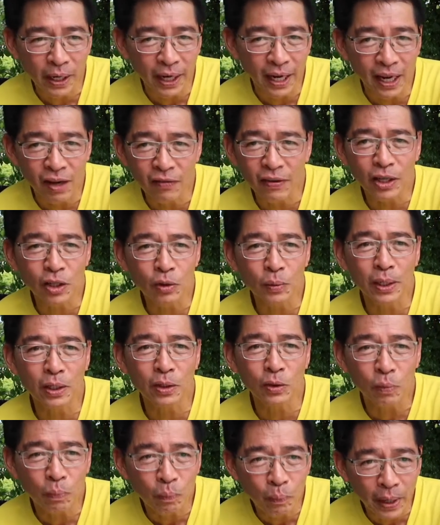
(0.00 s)
If I don't want you to
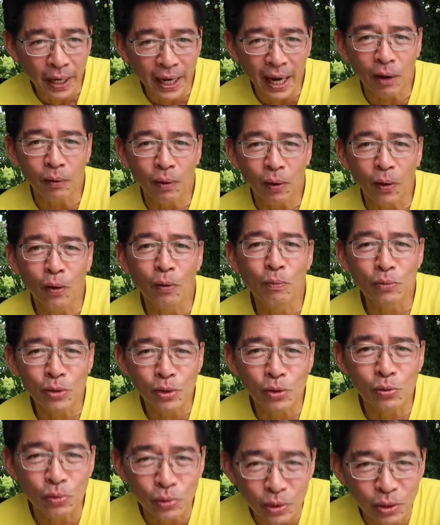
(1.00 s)
play, I will
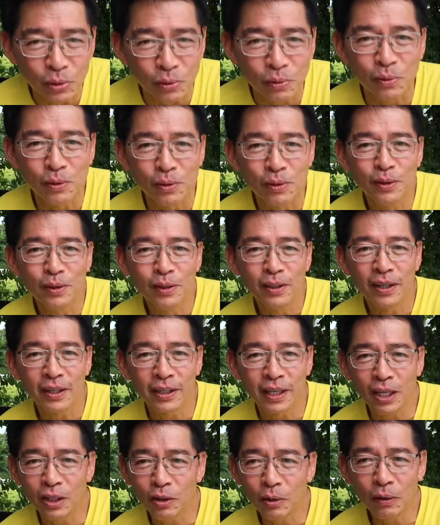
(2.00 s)
homeschool you. Okay,
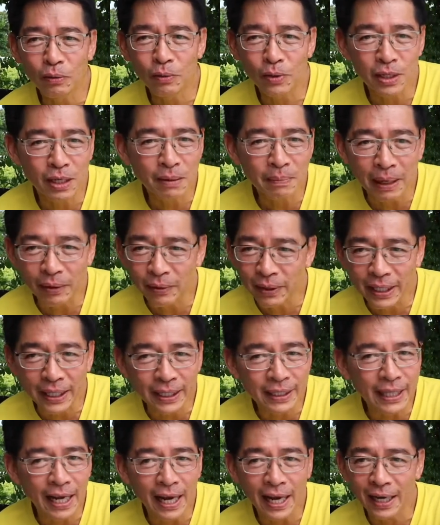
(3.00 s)
don't have to sing
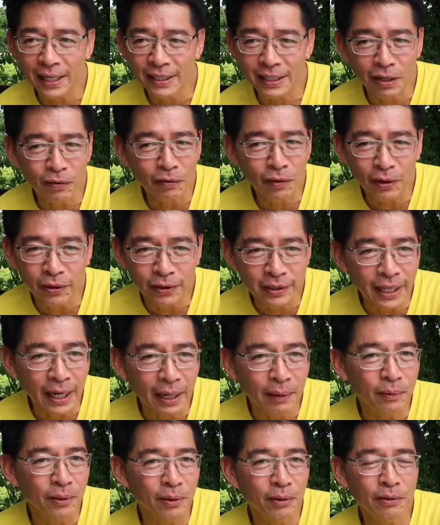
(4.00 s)
Marikita, save a lot of time,
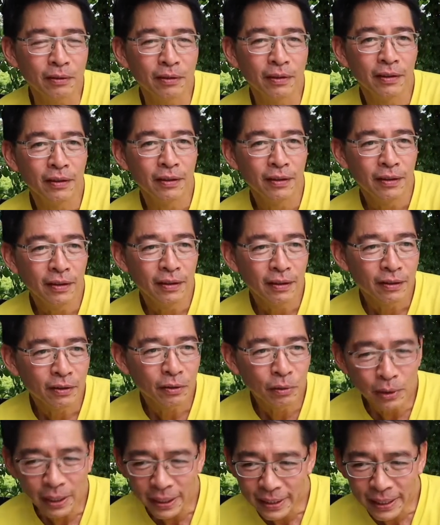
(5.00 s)
no
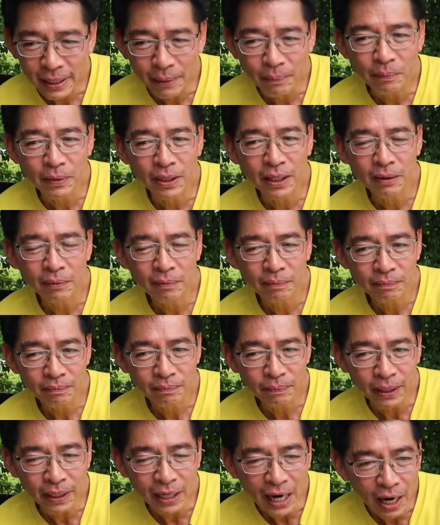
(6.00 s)
assembly, but
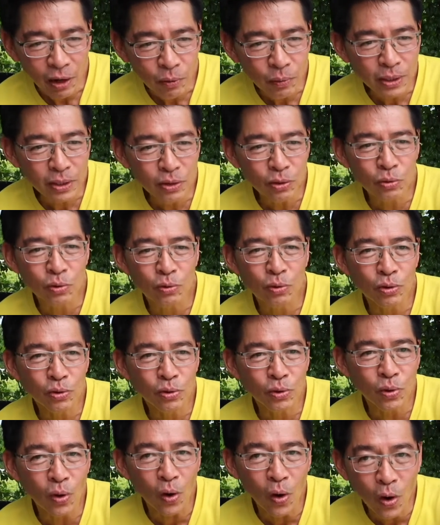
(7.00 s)
I want you to go through
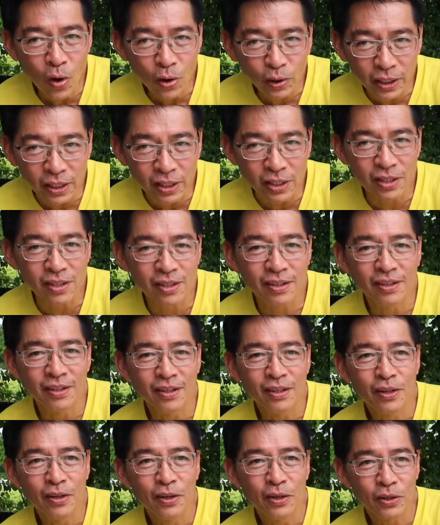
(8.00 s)
all this
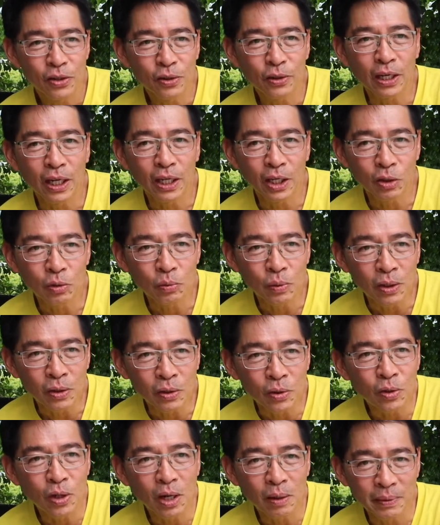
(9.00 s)
so that you will grow
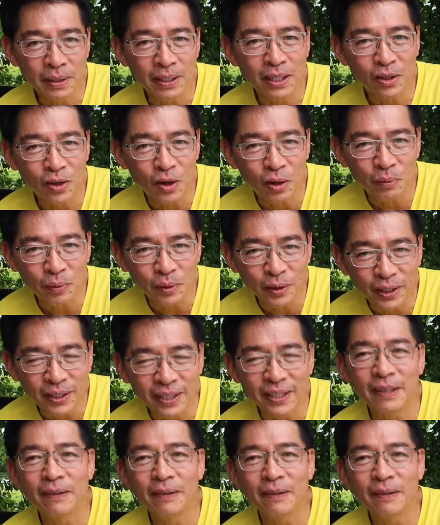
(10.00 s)
up in a community.